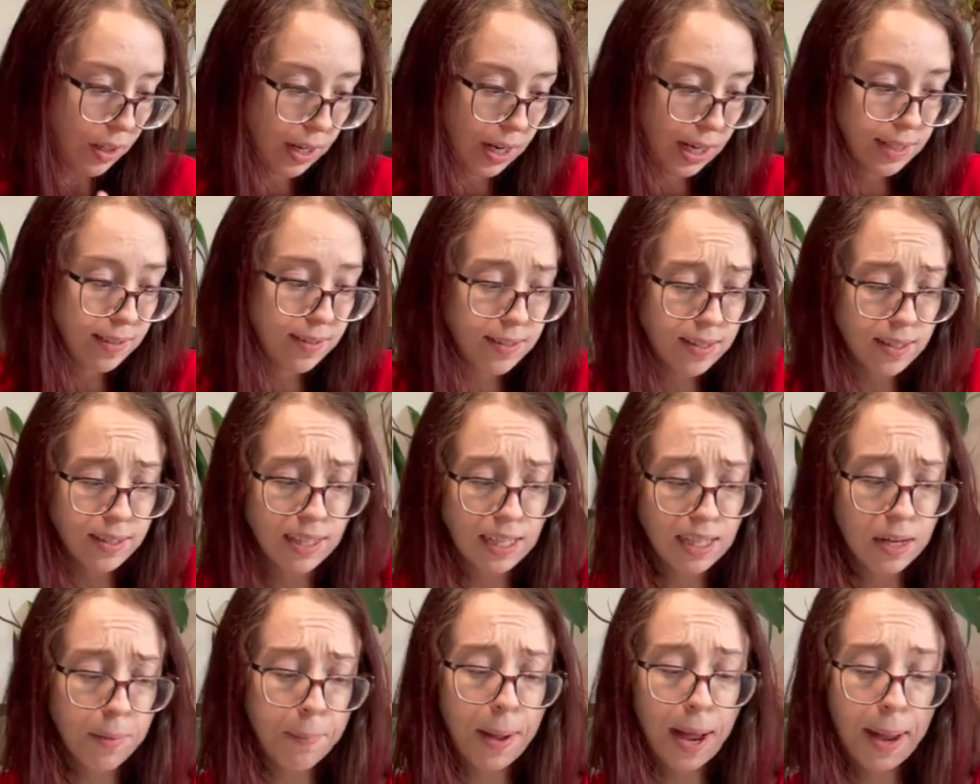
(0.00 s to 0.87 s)
I still need
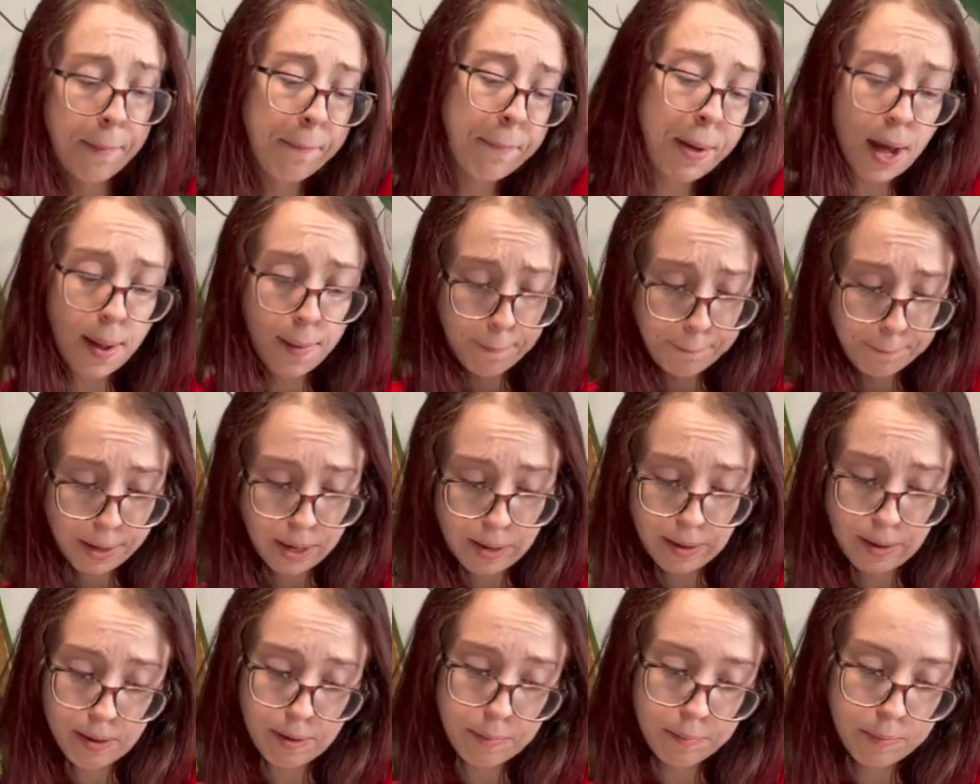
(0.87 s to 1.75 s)
to buy a
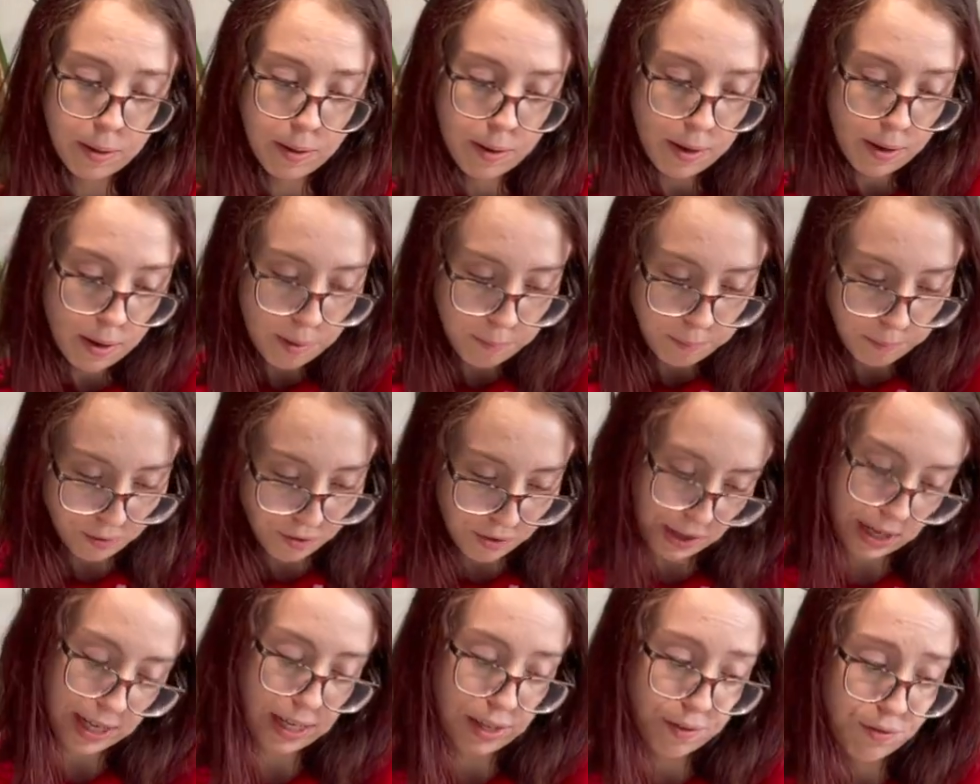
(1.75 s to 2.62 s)
pom-pom before
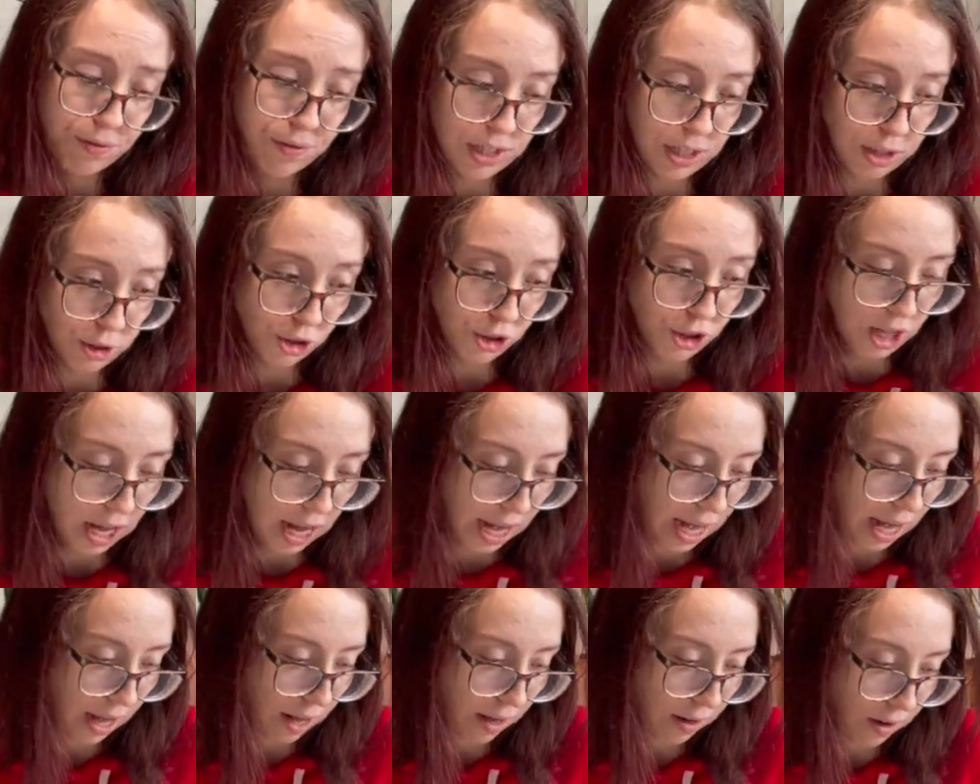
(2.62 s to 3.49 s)
I can finish the
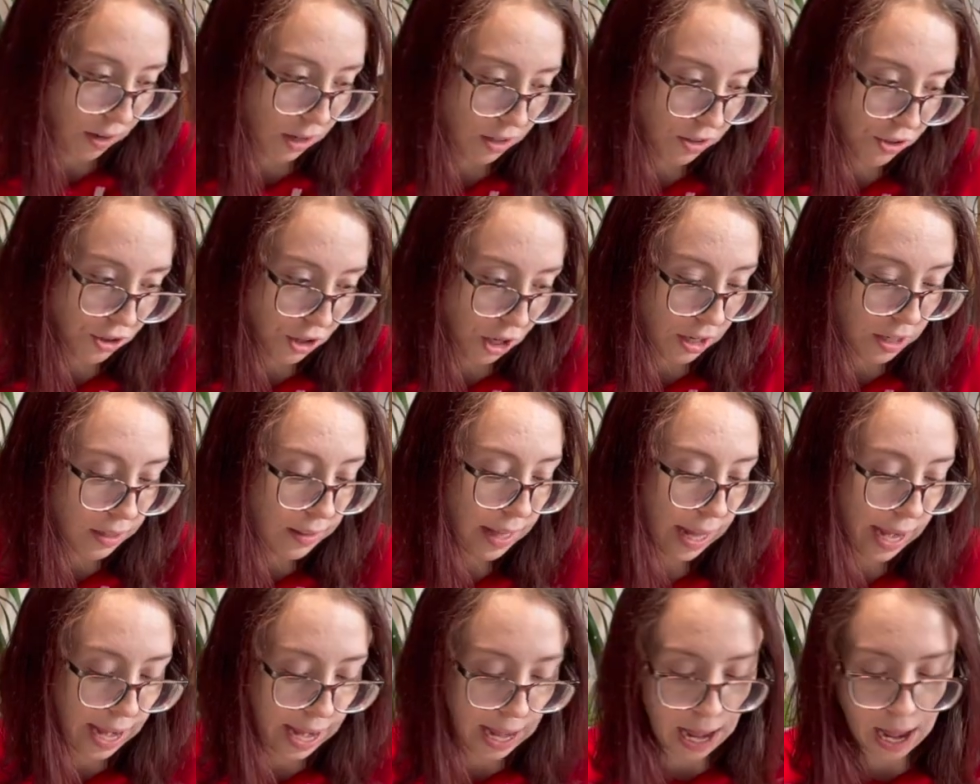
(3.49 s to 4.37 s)
hat or start on the
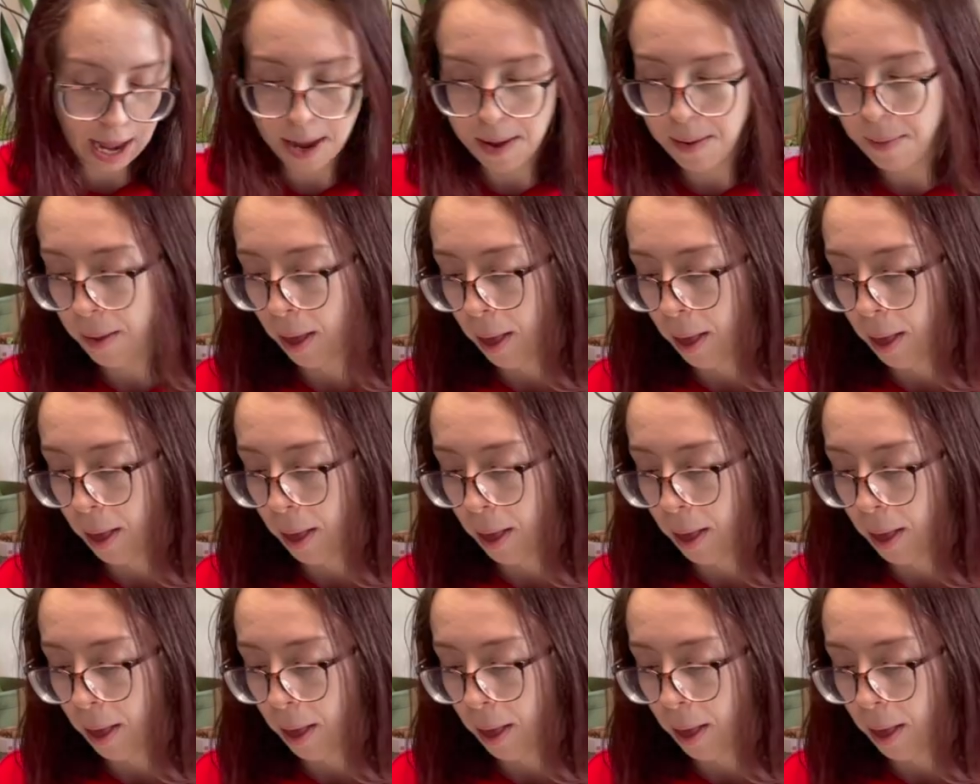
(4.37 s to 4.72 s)
hat,